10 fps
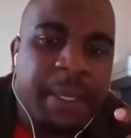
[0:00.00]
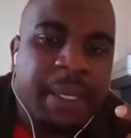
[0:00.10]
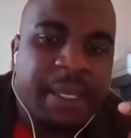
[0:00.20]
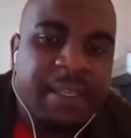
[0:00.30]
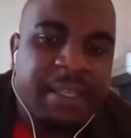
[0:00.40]

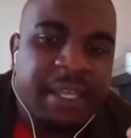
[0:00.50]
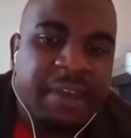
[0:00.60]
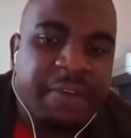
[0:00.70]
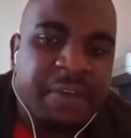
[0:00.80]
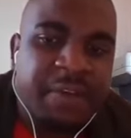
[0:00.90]
in
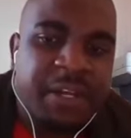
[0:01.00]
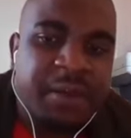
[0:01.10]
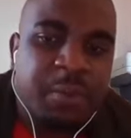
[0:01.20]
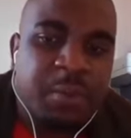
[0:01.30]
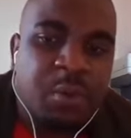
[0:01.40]
their
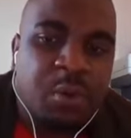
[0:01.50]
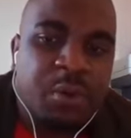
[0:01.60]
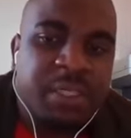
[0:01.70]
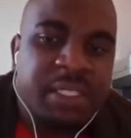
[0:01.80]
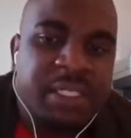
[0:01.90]
favorable
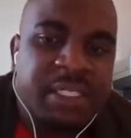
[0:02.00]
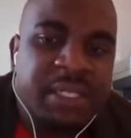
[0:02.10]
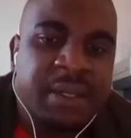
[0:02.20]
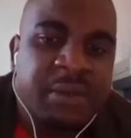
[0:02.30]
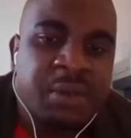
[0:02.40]

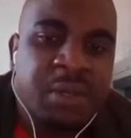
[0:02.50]
condition